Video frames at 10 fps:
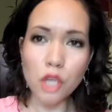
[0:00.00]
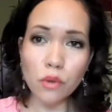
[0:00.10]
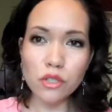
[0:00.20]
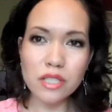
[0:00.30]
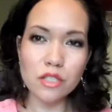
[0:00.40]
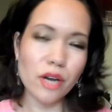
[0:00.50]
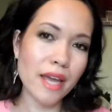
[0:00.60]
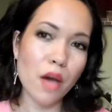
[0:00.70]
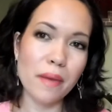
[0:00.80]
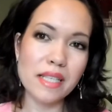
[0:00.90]
toners that dry
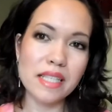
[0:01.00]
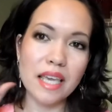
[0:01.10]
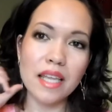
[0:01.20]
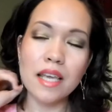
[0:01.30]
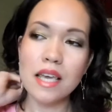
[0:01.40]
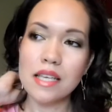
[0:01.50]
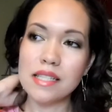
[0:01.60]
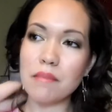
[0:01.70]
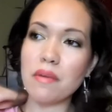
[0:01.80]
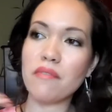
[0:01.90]
out my skin,
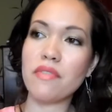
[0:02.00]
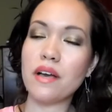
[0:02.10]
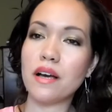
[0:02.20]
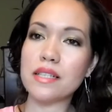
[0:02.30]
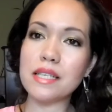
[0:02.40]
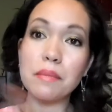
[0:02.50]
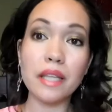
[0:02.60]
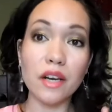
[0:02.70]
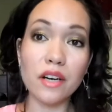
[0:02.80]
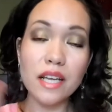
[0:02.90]
some of the
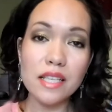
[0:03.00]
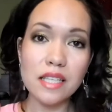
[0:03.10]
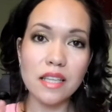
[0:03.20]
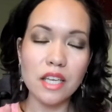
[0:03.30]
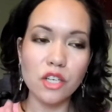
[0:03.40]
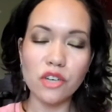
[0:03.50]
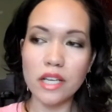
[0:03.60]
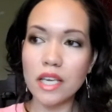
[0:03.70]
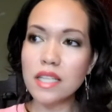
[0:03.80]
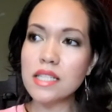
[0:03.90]
similarities in the
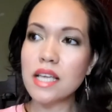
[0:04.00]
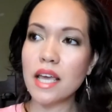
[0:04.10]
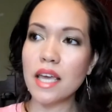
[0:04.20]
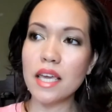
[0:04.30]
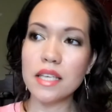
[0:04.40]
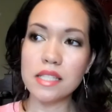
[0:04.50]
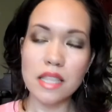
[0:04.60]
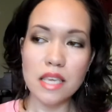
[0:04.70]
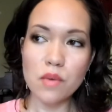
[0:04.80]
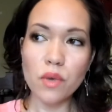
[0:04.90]
ingredients is
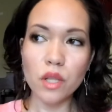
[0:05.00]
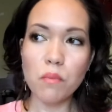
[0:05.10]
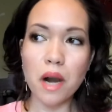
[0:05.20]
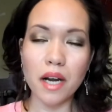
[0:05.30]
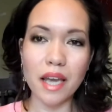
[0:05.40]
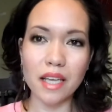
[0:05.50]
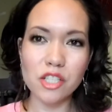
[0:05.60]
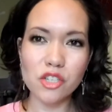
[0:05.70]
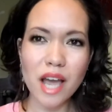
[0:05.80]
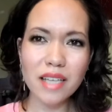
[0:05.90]
the willow bark
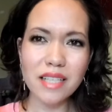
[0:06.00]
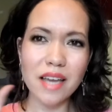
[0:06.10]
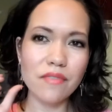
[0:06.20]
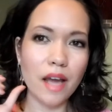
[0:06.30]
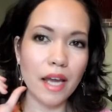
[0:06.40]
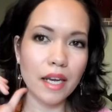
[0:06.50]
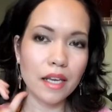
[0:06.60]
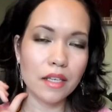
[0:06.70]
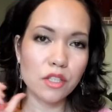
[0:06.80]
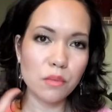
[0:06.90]
extract I find
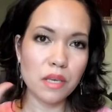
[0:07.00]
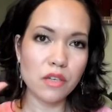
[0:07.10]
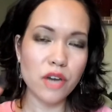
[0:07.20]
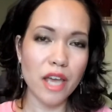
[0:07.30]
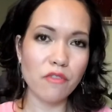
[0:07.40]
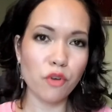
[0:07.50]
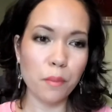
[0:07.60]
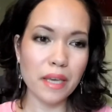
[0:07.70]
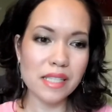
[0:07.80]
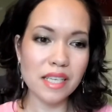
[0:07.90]
to be drying for
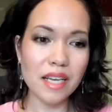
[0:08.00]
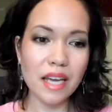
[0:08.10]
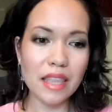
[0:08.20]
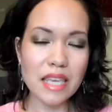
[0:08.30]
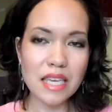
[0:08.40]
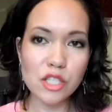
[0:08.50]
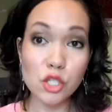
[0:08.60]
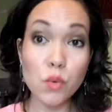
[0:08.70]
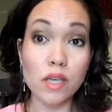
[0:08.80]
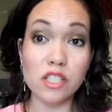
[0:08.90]
my skin. I think it's
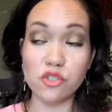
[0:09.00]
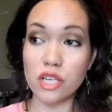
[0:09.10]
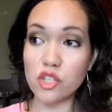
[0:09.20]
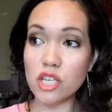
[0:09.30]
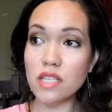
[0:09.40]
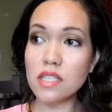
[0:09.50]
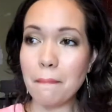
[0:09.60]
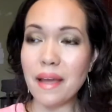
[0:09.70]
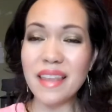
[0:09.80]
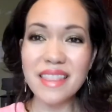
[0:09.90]
too astringent.
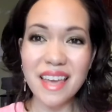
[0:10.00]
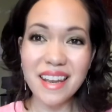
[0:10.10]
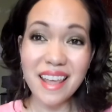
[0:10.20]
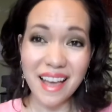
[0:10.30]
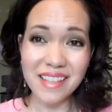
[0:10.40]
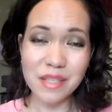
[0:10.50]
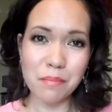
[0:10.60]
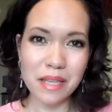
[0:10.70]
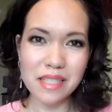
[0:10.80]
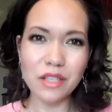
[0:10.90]
And then it has the
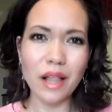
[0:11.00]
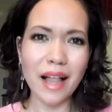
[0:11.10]
benzyl